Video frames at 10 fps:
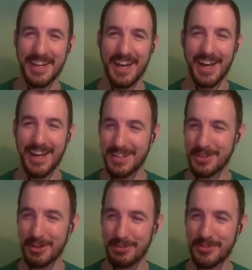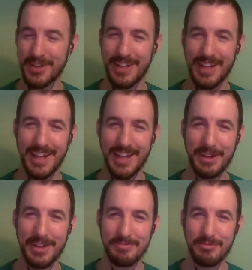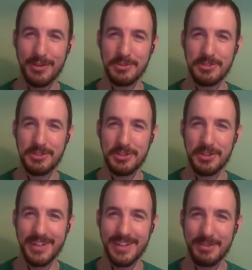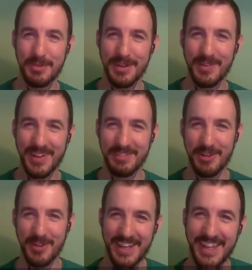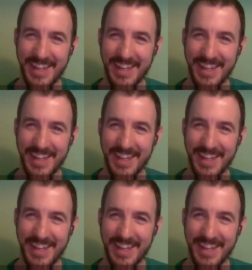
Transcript: I don't know if you're allowed to influence the jury while voting.